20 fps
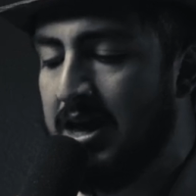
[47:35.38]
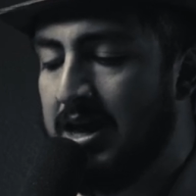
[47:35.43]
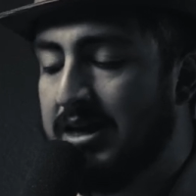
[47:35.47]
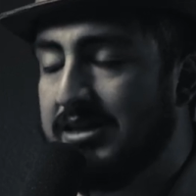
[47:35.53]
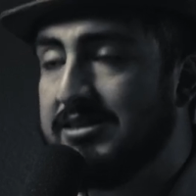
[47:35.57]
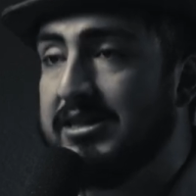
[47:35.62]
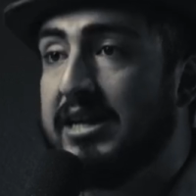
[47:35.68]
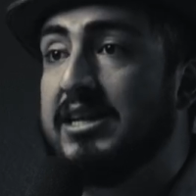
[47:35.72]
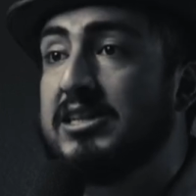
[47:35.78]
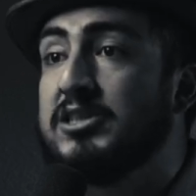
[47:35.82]

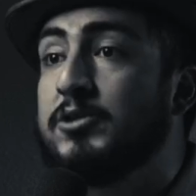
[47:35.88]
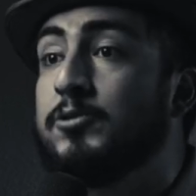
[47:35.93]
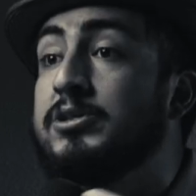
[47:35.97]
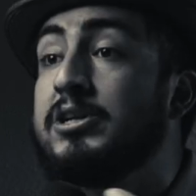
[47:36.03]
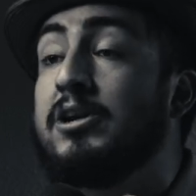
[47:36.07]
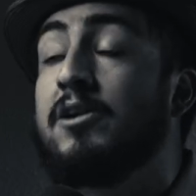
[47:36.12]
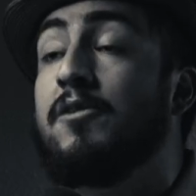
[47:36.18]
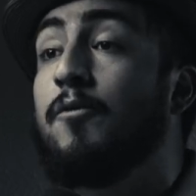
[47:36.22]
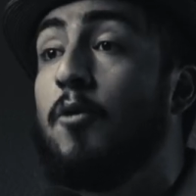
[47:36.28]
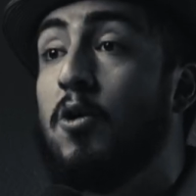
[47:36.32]
saying that she was
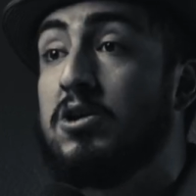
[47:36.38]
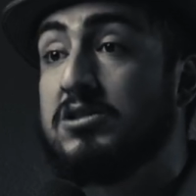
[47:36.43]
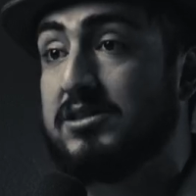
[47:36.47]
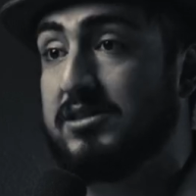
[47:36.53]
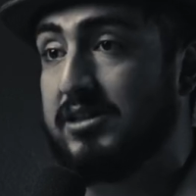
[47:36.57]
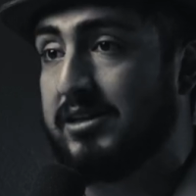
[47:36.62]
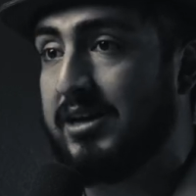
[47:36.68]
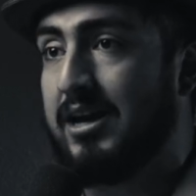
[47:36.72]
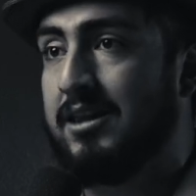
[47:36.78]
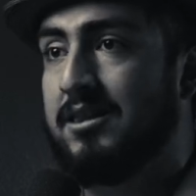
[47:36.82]
hearing voices
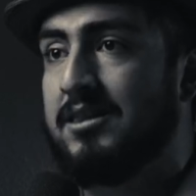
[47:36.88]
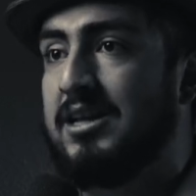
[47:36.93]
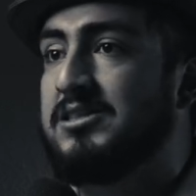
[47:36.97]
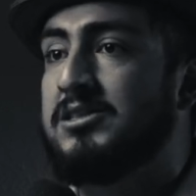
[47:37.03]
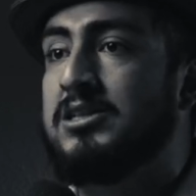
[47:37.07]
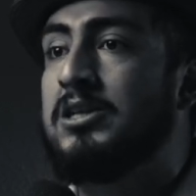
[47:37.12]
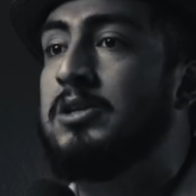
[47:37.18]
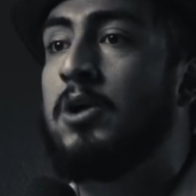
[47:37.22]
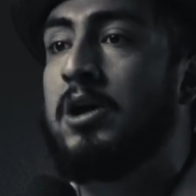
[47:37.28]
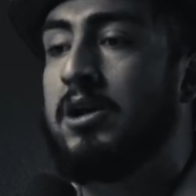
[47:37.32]
again, that
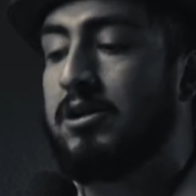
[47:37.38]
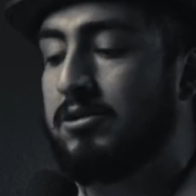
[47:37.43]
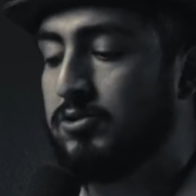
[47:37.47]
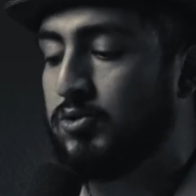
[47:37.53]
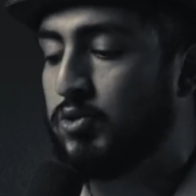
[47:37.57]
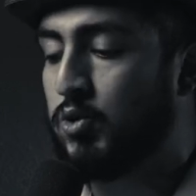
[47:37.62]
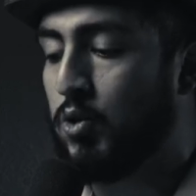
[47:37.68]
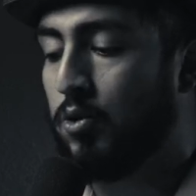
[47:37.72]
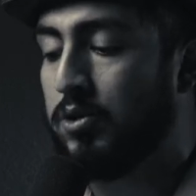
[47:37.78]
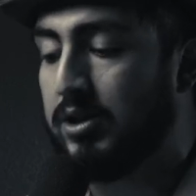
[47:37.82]
she didn't know how to
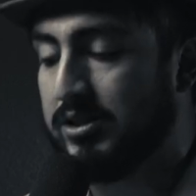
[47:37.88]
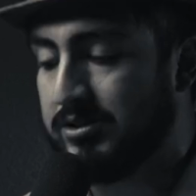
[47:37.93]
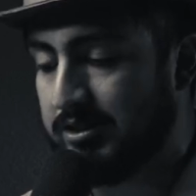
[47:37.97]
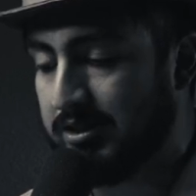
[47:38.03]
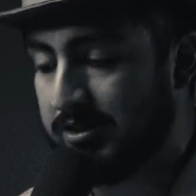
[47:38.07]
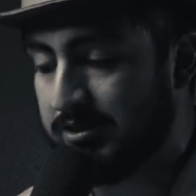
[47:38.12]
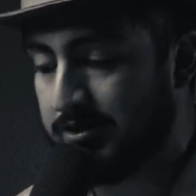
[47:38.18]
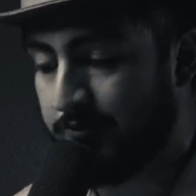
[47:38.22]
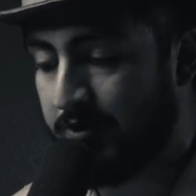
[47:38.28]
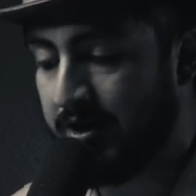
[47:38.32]
control these
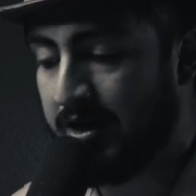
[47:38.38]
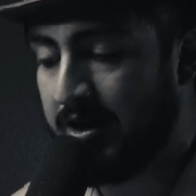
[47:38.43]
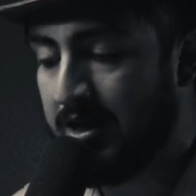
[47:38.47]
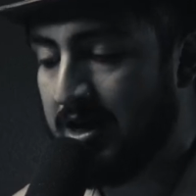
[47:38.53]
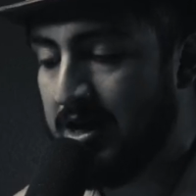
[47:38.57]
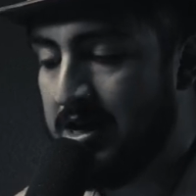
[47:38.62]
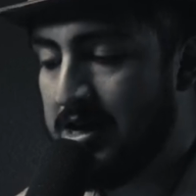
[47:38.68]
things, right?